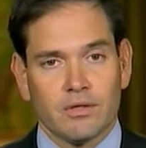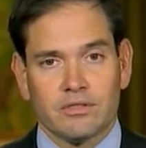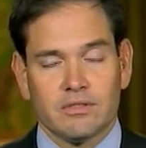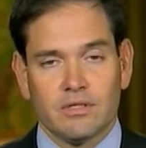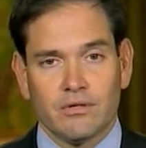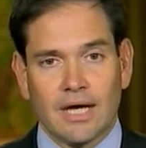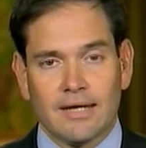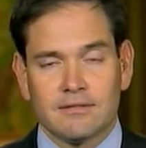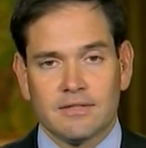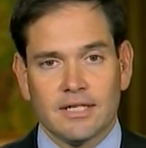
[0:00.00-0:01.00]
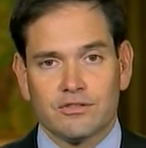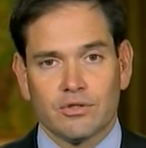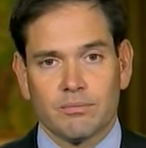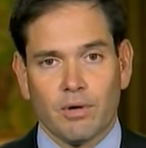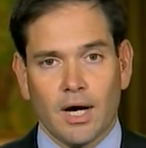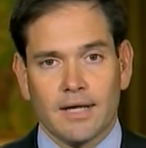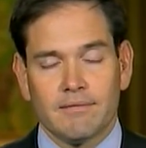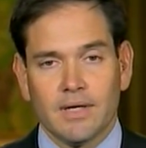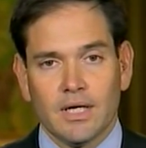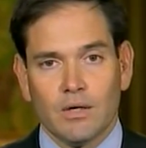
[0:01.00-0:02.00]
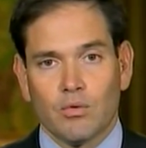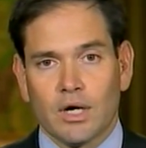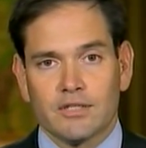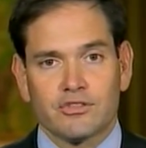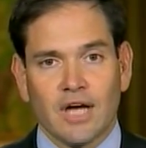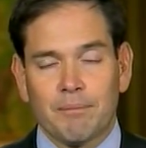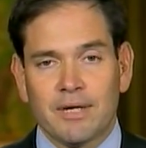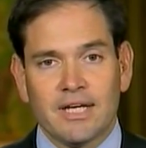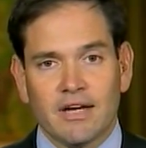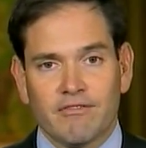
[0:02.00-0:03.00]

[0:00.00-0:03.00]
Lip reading: whether it's in the United States or abroad. We're going to stop any